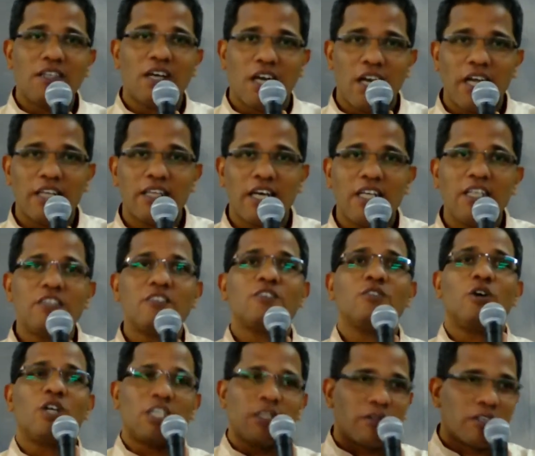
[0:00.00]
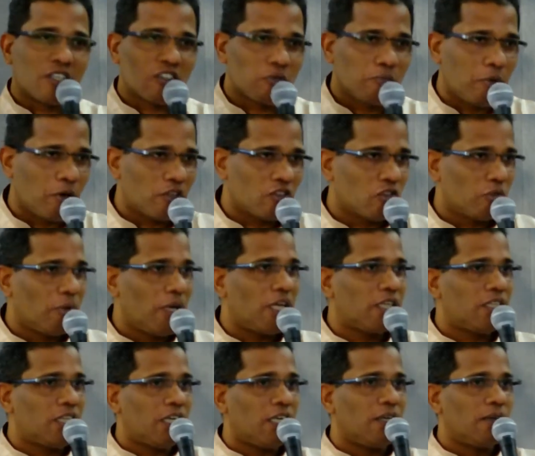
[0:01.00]
That is not our
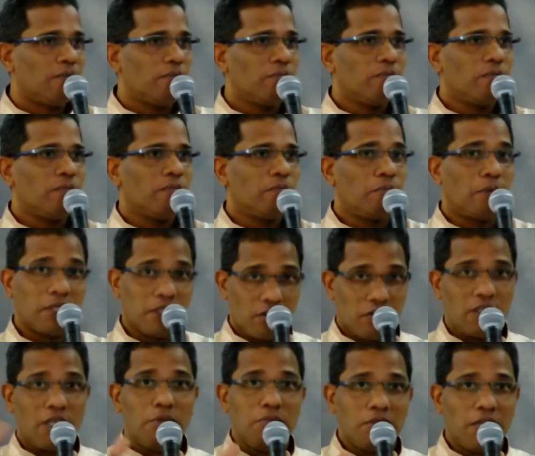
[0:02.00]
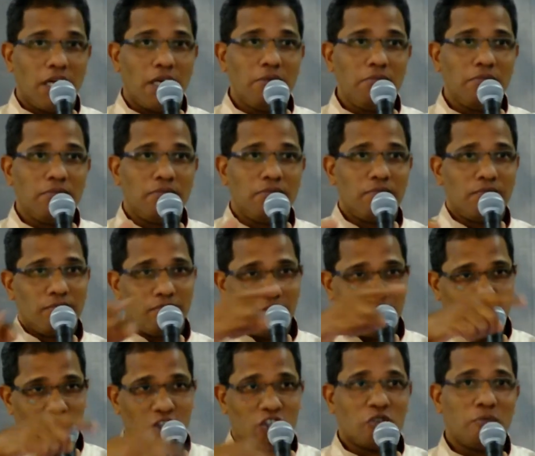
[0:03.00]
responsibility. But at the same time,
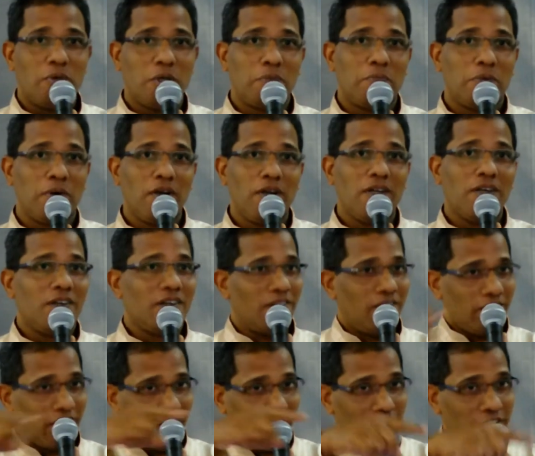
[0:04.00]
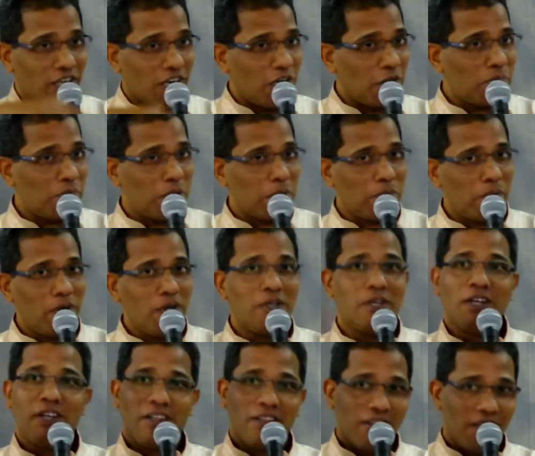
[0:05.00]
church people, the elderly people,
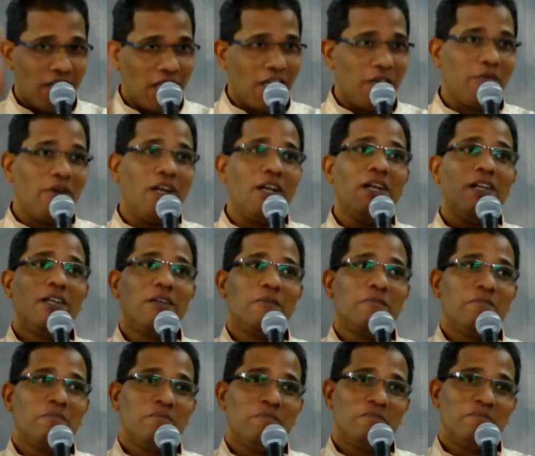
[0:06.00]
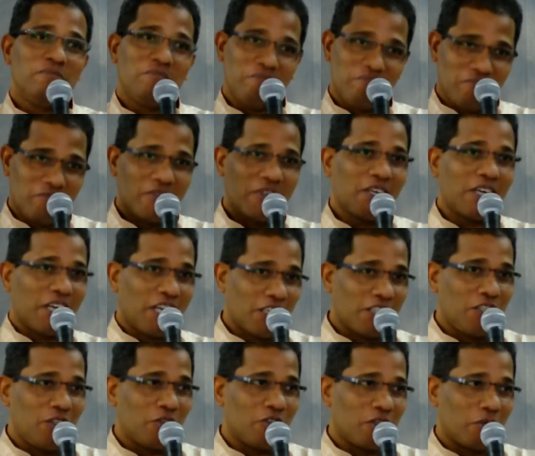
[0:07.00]
they will correct
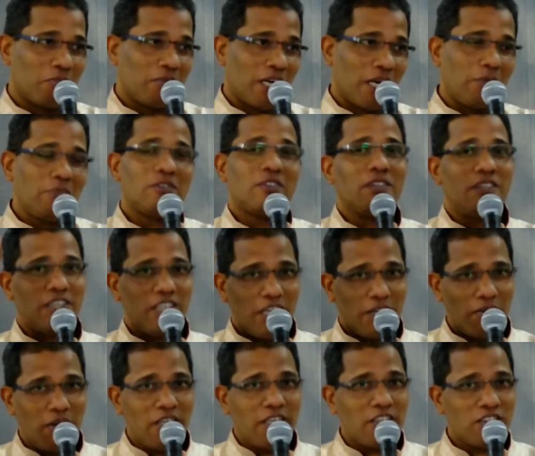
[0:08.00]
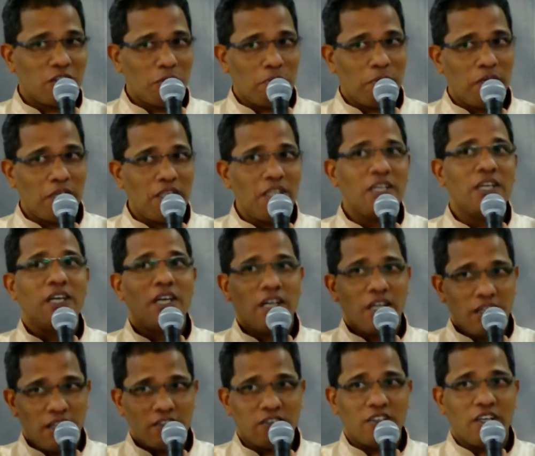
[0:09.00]
you sometimes. They will discipline
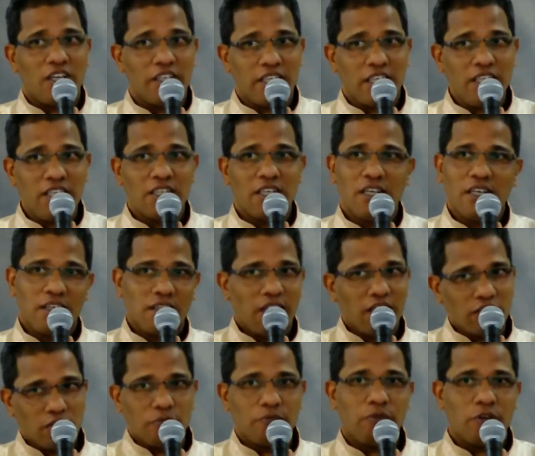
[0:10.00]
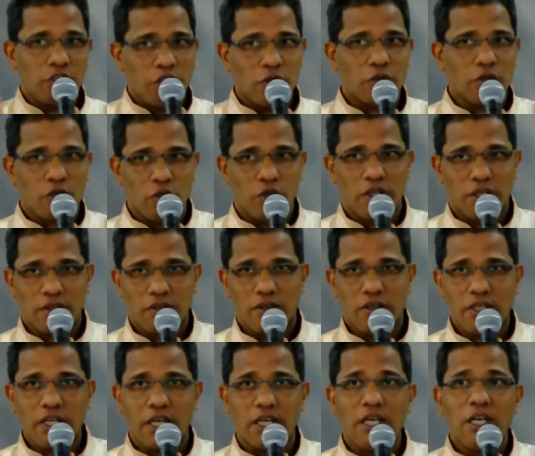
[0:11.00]
the children. That's for your good.
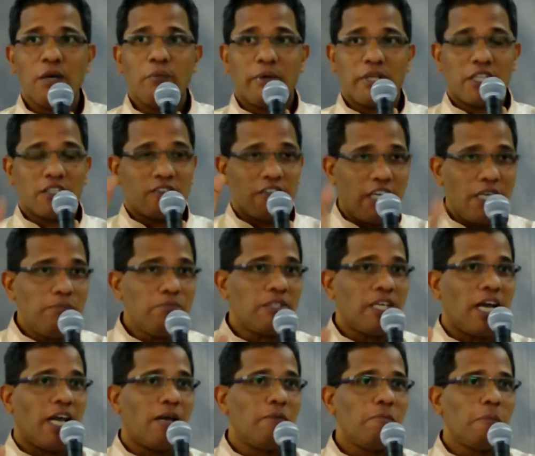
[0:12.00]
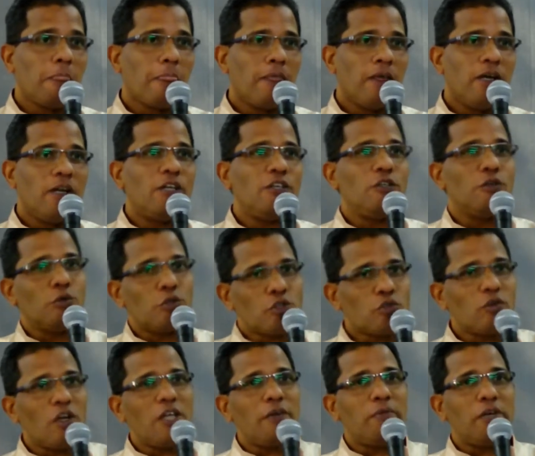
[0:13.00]
Okay. But at the same time,
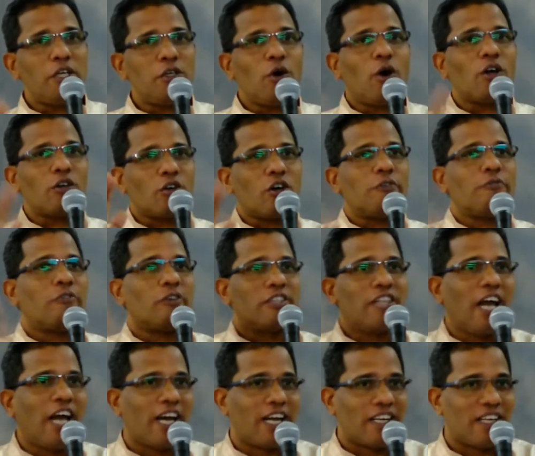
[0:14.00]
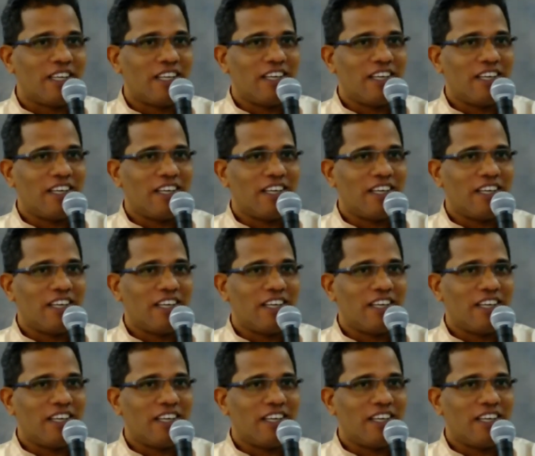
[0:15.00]
usually we don't go for that.